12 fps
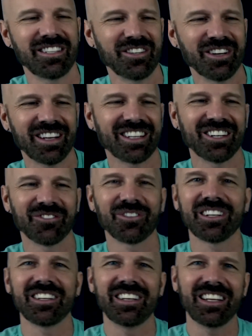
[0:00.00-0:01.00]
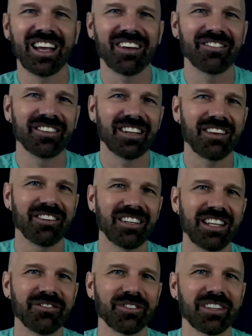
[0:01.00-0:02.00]
You're not gonna really need, have, have a
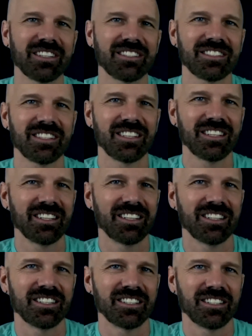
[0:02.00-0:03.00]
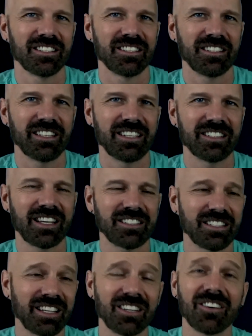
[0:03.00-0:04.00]
need for this. And it's
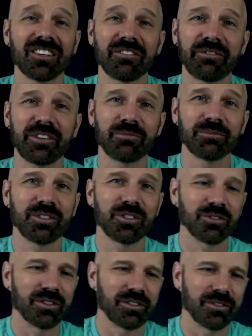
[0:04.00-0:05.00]
actually kind of hard to film too.